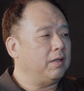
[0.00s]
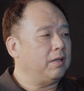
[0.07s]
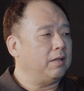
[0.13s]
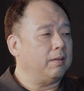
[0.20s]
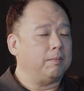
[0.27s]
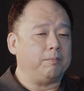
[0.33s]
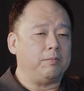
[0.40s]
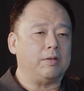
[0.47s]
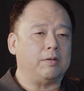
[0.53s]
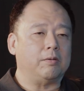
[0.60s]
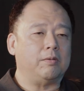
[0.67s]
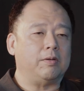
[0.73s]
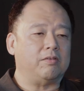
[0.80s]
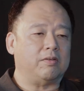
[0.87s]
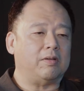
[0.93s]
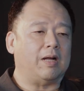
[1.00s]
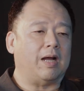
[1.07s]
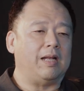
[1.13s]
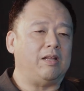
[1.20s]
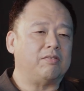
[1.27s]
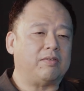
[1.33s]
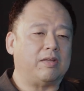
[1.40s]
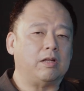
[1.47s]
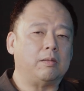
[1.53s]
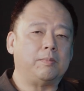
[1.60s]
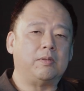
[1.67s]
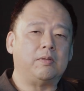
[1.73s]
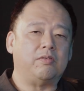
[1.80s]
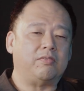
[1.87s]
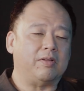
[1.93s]
Um, you know, is it highly
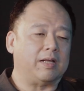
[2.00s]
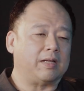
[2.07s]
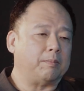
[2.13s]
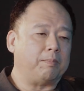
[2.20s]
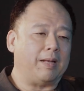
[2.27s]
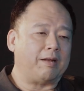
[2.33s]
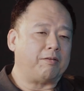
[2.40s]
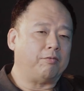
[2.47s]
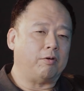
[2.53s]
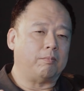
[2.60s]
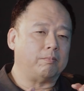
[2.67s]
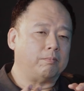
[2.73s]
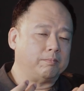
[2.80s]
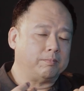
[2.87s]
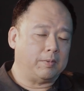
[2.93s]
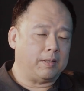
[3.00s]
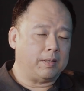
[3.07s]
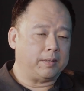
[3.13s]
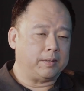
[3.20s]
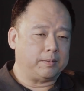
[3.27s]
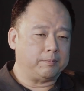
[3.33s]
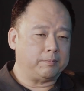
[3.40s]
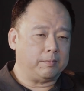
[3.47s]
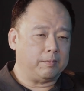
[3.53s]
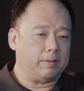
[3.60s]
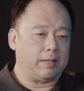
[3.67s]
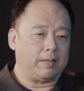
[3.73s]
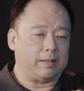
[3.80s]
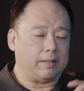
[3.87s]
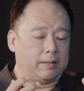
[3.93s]
scalable? Is it like a platform, um,
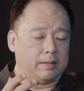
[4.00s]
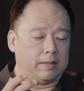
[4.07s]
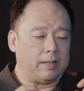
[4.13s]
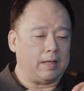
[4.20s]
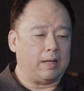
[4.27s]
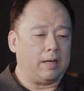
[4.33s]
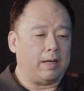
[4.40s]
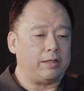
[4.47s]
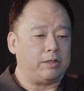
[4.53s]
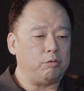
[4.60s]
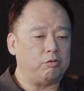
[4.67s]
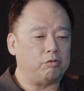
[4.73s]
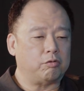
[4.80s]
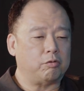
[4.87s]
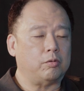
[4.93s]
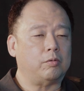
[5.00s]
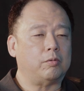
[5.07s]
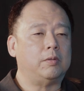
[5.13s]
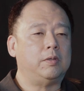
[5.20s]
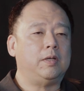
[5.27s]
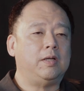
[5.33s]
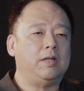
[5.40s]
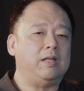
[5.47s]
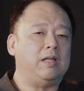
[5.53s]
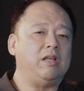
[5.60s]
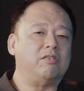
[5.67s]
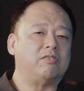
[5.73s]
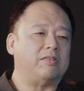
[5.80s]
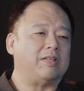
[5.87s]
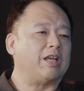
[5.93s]
like an uh, iTunes store?
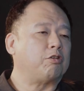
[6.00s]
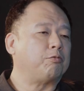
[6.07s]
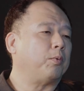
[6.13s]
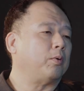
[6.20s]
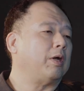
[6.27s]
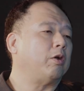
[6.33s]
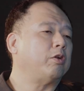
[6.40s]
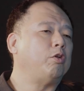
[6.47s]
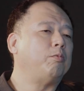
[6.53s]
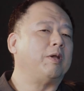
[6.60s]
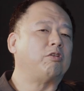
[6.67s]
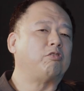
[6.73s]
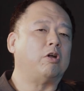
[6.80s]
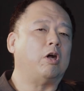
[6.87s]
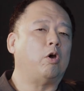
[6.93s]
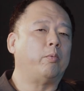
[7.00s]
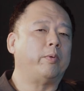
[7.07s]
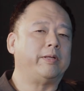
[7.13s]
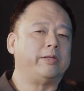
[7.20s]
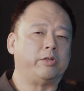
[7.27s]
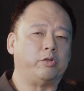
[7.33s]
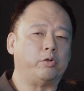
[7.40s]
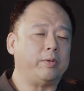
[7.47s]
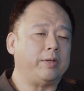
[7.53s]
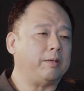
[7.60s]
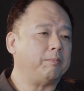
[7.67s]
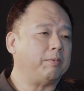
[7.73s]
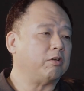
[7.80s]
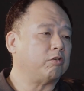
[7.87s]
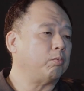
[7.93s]
These dashboard, how do you measure how well you're
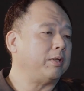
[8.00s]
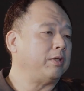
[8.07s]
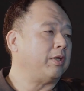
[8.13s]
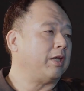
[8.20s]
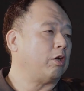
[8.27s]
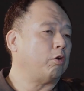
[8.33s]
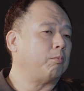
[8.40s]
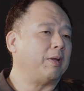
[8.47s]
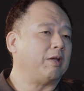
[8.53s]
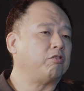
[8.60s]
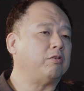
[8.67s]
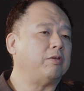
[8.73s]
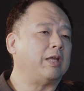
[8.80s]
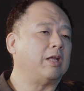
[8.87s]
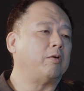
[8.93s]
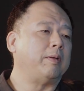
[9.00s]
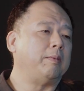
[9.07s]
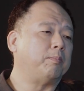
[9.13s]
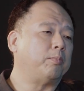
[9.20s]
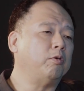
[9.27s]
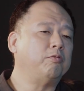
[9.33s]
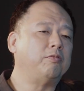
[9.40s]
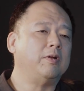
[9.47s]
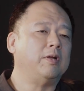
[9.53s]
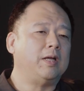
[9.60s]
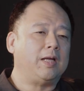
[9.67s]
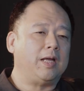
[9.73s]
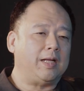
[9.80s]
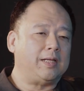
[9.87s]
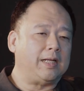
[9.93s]
doing? Because what you cannot measure, you cannot improve,
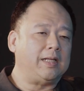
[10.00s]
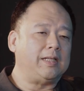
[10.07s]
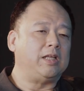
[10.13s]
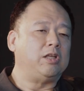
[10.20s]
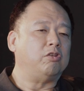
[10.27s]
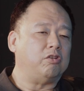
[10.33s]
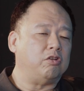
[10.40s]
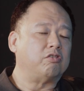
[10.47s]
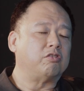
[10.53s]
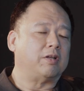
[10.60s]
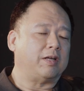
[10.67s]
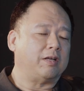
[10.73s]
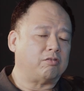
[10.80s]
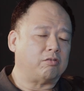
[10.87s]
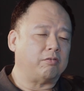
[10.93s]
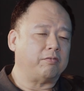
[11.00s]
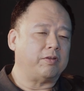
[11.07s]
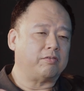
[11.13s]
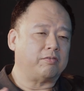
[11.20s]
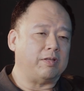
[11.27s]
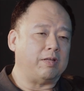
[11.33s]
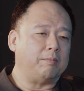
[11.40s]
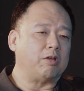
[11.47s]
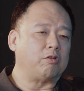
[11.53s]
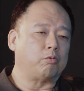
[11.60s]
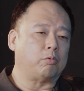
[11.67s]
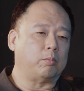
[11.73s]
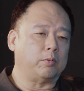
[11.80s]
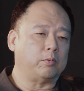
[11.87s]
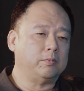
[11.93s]
and anything you digitize is obviously
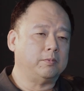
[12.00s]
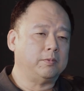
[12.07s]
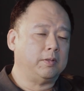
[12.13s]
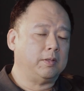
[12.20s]
measurable.